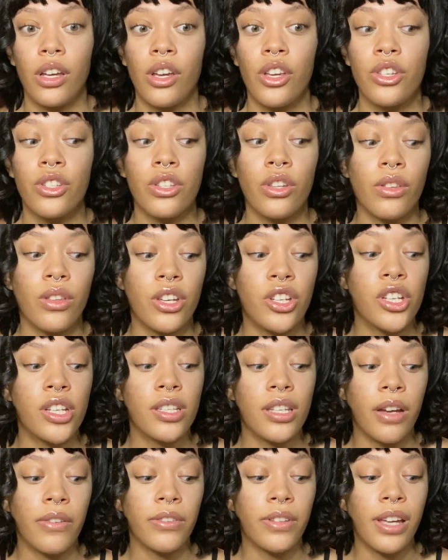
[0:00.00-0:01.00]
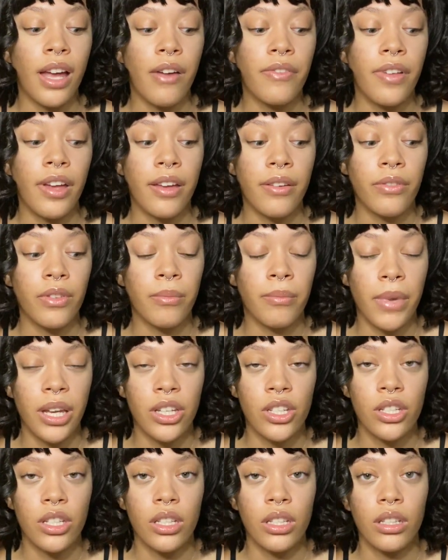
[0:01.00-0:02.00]
So they should definitely have that
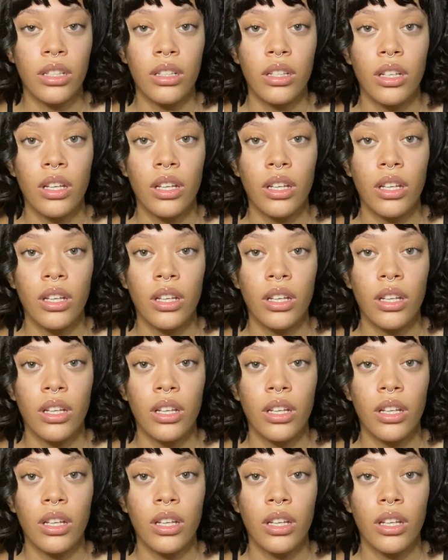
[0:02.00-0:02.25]
information